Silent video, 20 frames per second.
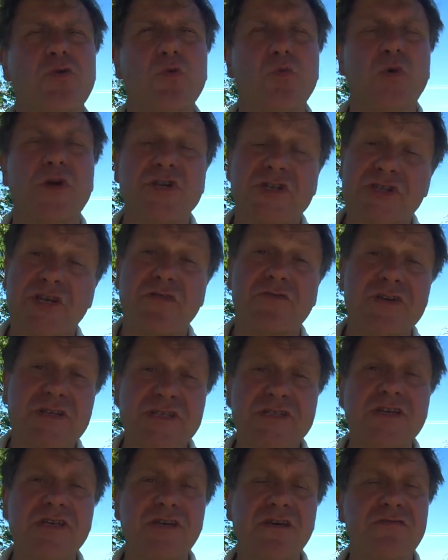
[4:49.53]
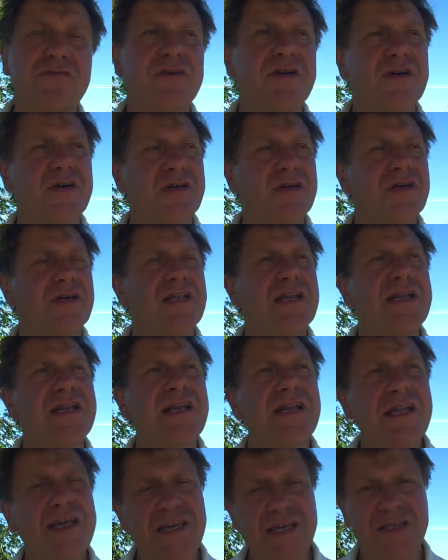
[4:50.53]
which they receive
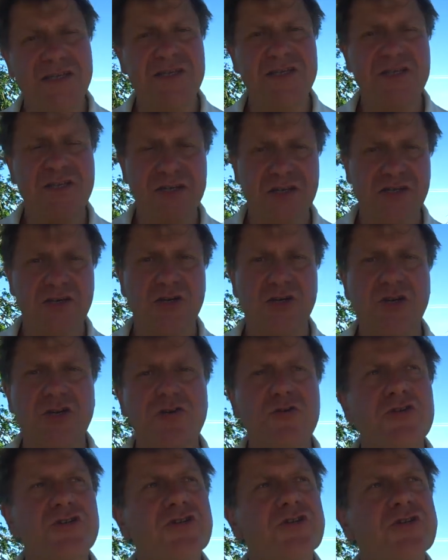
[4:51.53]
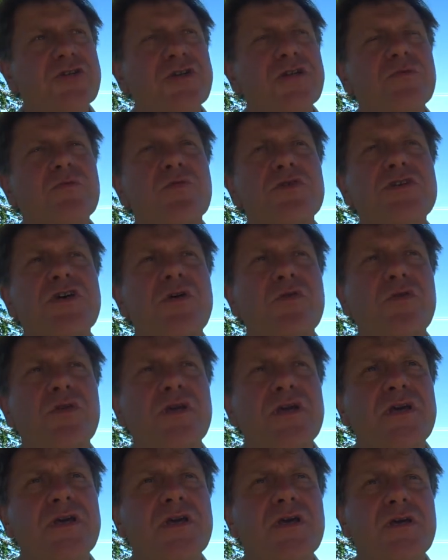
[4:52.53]
leads to the conclusion that it was
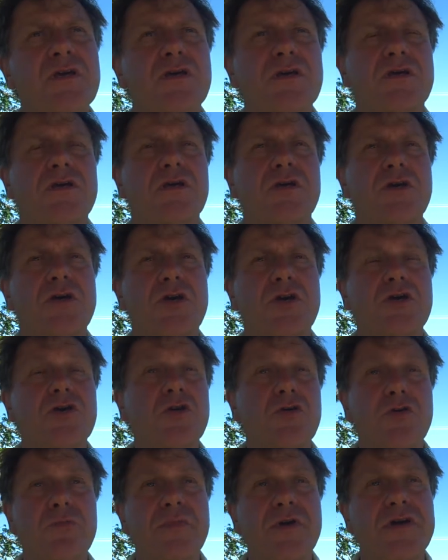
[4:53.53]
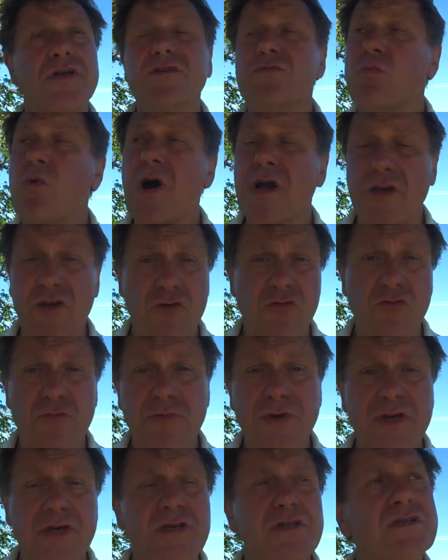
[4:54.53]
only Europeans, white
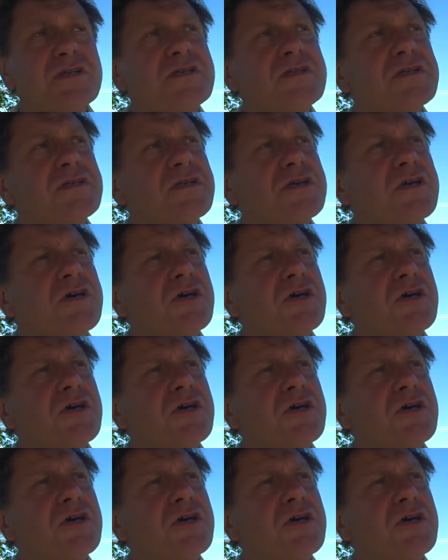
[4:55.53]
Europeans,